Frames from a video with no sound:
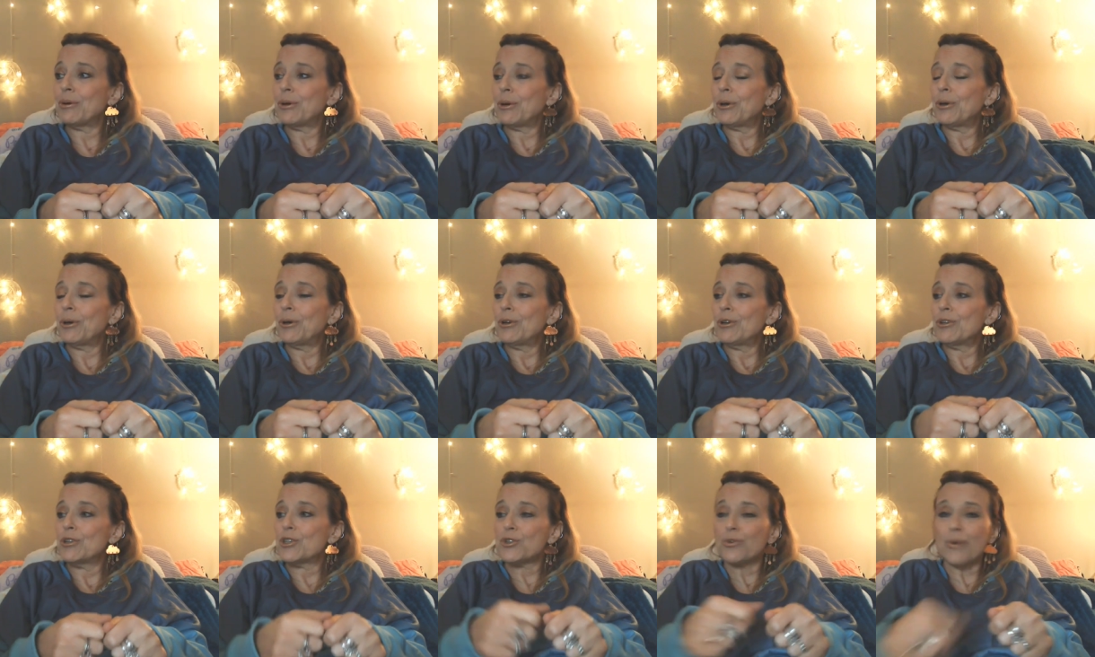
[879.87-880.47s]

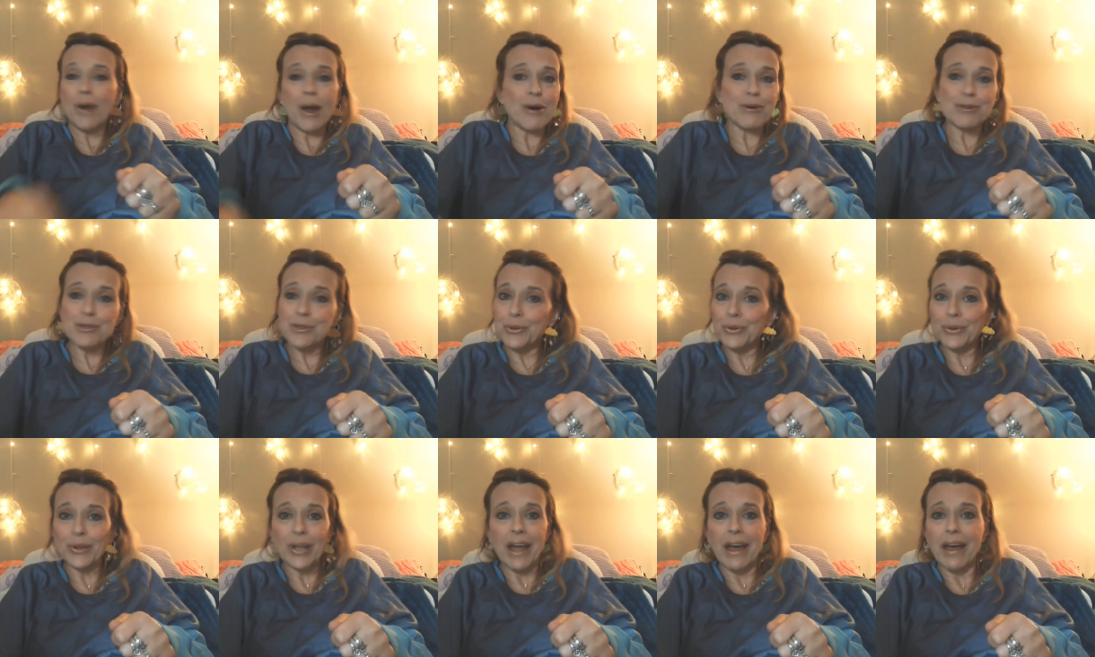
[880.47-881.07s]
trouser
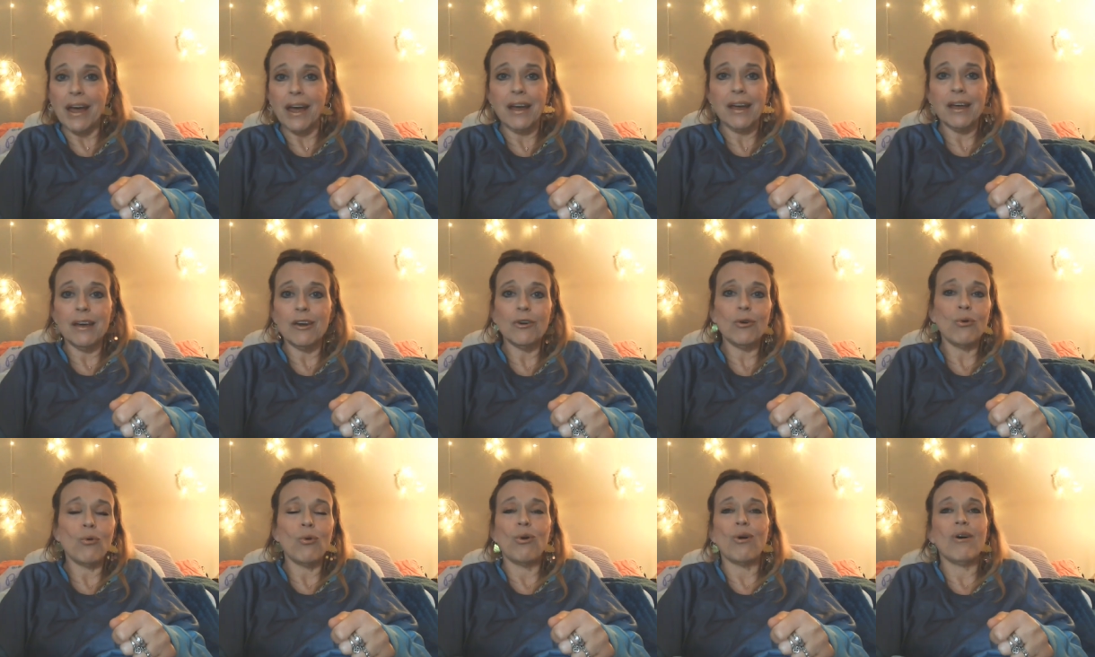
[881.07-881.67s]
leg
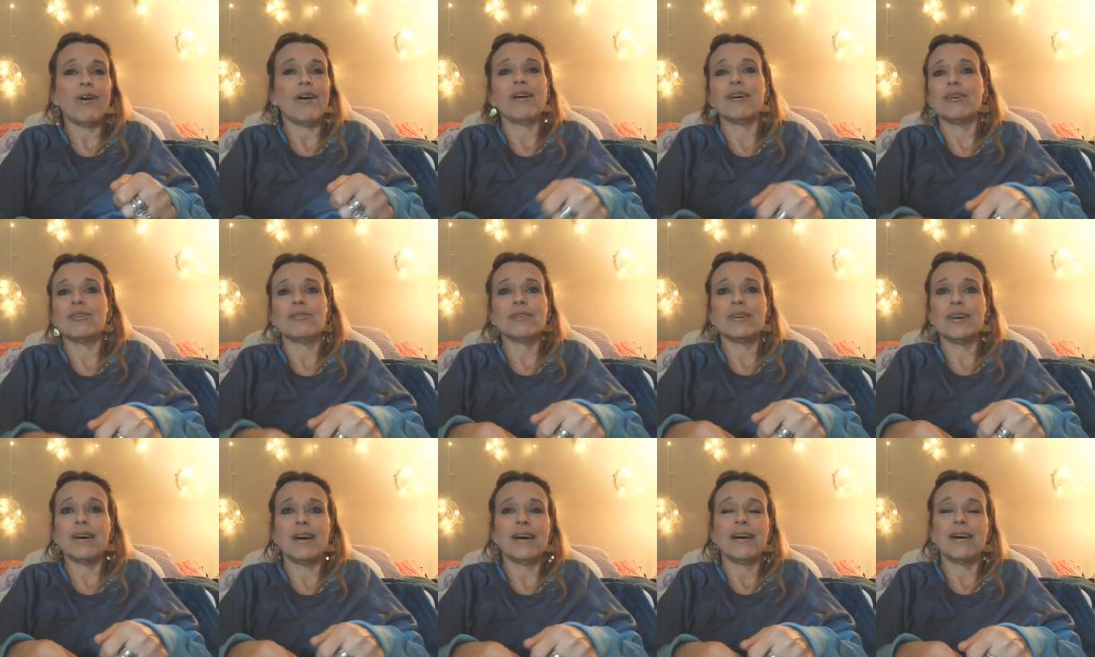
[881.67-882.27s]
or
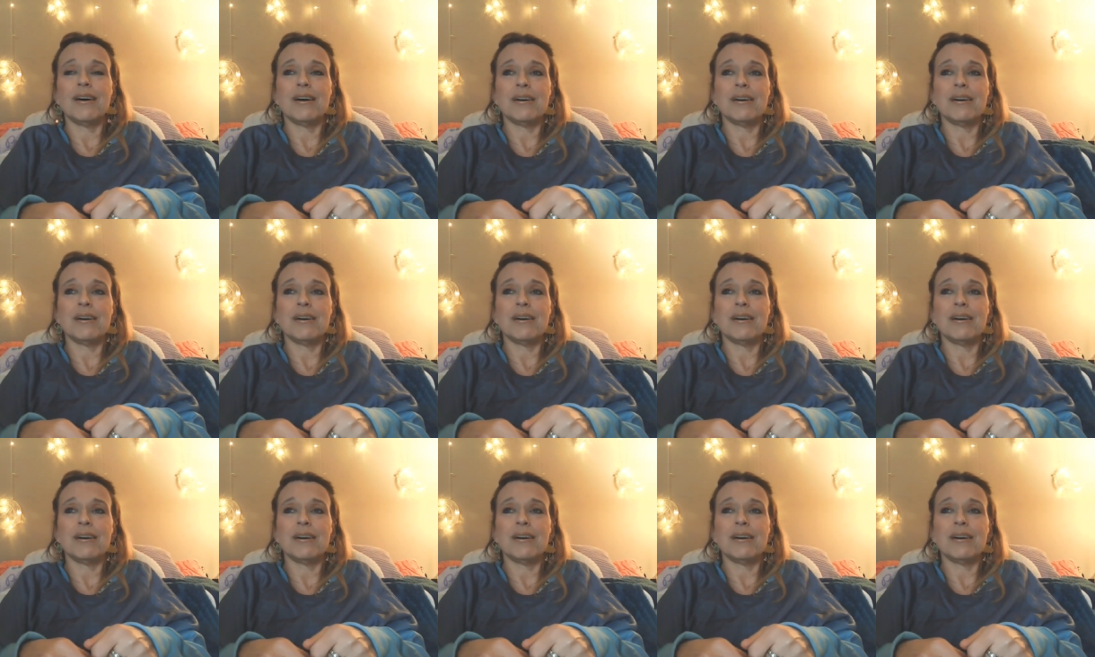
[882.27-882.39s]
uh,